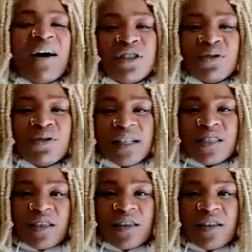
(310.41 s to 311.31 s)
did you get
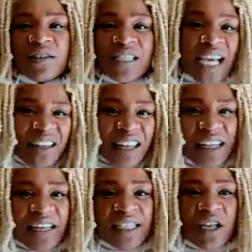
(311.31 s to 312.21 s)
to say it like that?
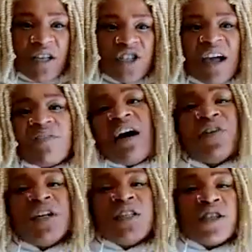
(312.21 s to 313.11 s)
Like to just have
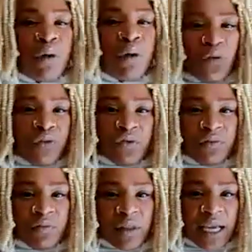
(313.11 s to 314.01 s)
confidence in both,
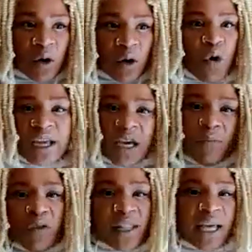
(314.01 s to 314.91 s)
like kind of walking in
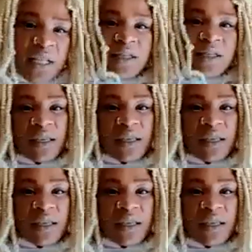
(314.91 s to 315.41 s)
both lanes?